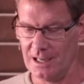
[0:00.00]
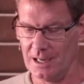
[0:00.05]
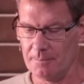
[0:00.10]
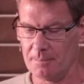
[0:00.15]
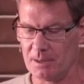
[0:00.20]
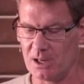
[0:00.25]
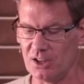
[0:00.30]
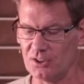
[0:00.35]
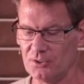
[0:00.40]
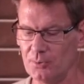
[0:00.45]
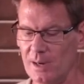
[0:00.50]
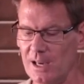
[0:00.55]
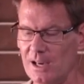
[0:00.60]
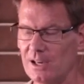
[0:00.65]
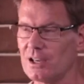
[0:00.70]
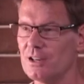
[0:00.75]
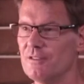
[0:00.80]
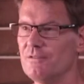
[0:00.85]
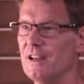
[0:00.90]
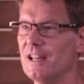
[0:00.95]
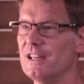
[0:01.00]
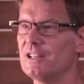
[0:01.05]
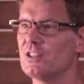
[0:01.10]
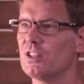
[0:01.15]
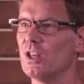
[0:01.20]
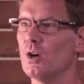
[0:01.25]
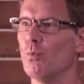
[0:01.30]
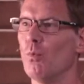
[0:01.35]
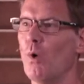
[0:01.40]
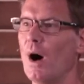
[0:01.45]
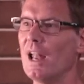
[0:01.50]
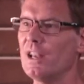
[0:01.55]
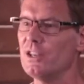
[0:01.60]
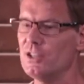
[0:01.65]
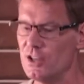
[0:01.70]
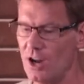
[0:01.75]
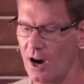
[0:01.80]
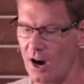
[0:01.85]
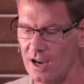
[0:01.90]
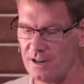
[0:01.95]
because we are convinced that one
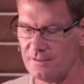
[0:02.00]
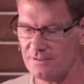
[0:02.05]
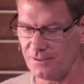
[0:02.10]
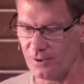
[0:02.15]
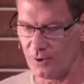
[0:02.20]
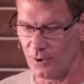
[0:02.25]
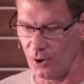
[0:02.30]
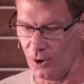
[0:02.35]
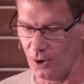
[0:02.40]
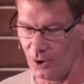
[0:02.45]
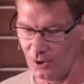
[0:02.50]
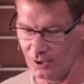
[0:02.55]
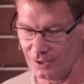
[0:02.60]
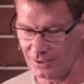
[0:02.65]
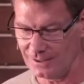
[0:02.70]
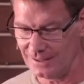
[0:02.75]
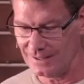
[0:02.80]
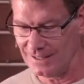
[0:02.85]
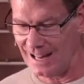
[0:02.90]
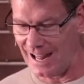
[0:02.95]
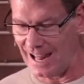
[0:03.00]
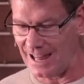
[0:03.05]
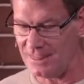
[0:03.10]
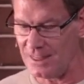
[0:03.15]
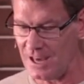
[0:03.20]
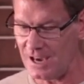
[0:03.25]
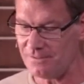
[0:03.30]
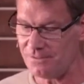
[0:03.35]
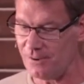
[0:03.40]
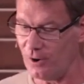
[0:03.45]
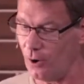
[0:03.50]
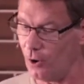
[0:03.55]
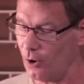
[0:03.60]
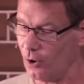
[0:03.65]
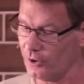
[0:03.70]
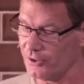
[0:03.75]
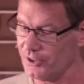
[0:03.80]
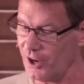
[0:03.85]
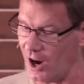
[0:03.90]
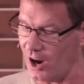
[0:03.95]
died for all and therefore
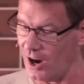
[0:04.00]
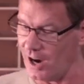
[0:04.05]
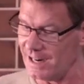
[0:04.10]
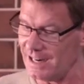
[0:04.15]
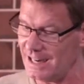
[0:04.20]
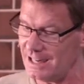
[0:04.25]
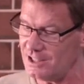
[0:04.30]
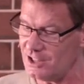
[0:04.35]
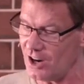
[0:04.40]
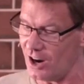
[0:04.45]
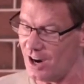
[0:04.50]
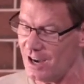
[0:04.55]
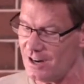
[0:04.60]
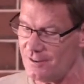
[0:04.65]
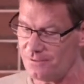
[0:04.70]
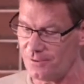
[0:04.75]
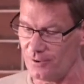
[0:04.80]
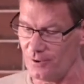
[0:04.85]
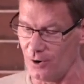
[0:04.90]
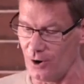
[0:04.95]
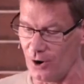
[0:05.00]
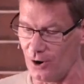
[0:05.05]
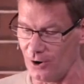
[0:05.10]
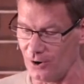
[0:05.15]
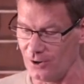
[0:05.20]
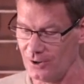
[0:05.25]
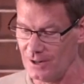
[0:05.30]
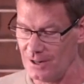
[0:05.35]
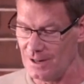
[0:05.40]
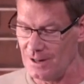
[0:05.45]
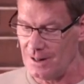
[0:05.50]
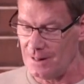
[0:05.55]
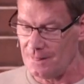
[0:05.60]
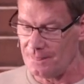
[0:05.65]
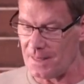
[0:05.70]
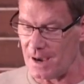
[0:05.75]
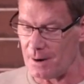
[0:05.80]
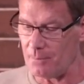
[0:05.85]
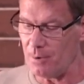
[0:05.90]
all died. He died for all, that